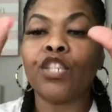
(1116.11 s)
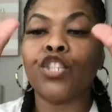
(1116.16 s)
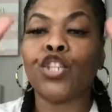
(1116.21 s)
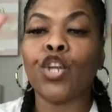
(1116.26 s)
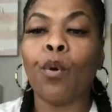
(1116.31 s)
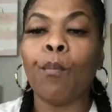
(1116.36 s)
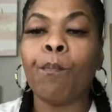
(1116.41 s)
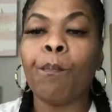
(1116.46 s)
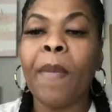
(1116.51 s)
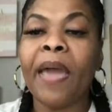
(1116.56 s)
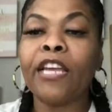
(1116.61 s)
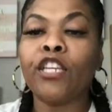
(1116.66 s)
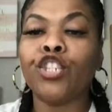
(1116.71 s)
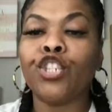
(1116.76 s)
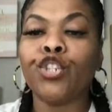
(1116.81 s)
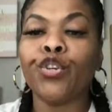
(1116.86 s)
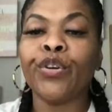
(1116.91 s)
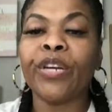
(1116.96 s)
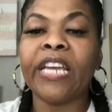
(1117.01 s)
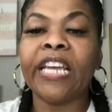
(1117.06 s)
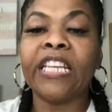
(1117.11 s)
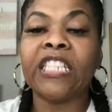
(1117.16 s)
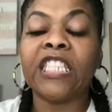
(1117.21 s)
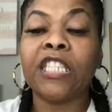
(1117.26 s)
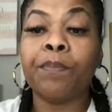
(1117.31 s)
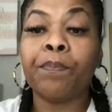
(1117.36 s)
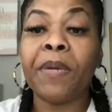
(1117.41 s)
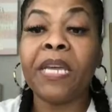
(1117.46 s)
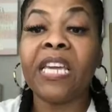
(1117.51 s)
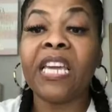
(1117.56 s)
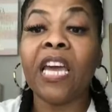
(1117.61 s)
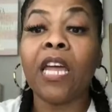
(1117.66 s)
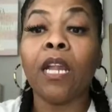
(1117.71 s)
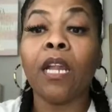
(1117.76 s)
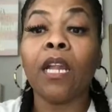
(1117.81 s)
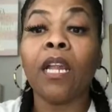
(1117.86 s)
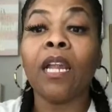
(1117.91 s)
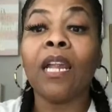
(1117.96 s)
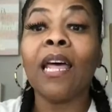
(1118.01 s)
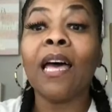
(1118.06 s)
So make sure it's
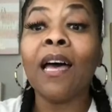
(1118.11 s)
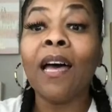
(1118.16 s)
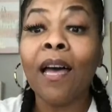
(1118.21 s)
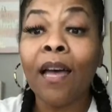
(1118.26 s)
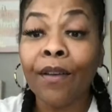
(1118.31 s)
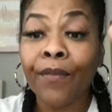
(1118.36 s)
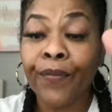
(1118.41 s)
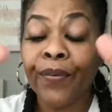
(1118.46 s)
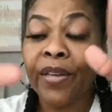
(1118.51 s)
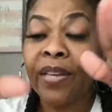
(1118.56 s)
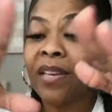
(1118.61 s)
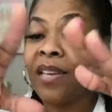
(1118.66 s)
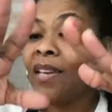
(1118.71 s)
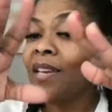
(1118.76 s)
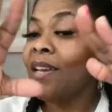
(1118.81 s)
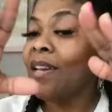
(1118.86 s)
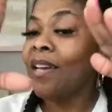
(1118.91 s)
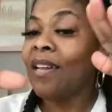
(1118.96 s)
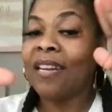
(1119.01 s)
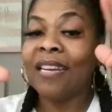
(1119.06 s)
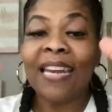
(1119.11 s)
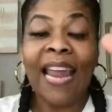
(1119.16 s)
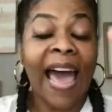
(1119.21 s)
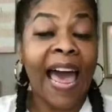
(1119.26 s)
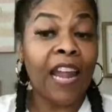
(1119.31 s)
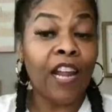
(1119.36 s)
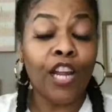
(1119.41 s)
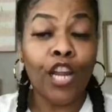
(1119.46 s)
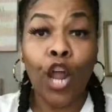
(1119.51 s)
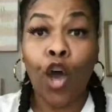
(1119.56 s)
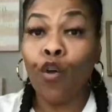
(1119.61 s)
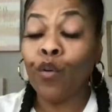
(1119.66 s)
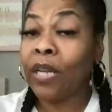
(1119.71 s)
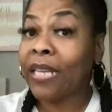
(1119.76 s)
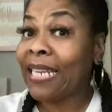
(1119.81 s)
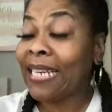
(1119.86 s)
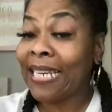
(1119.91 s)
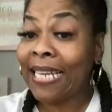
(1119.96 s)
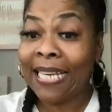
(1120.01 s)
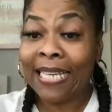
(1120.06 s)
speaking love, not
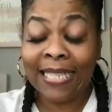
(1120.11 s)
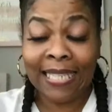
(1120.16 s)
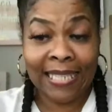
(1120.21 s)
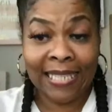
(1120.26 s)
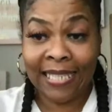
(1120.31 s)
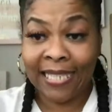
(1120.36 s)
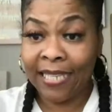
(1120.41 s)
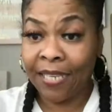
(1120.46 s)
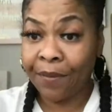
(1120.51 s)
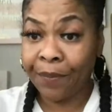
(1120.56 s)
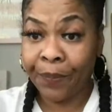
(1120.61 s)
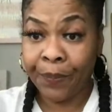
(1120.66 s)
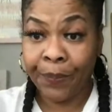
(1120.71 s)
loneliness.